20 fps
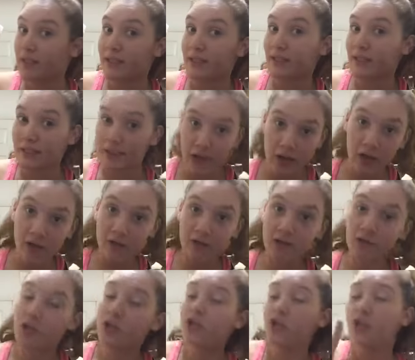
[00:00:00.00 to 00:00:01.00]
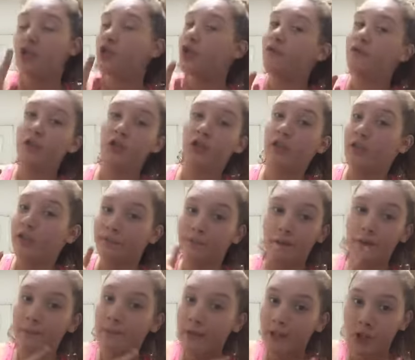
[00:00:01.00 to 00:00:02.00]
in this house. So if you're looking for a
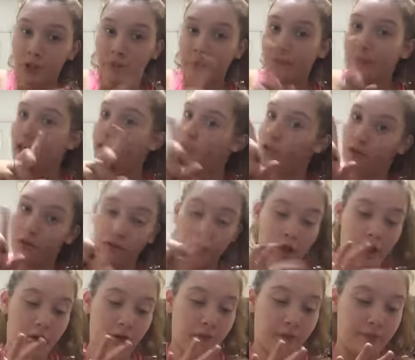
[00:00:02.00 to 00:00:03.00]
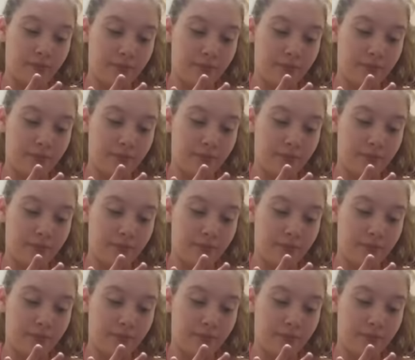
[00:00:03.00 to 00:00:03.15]
measurement, no.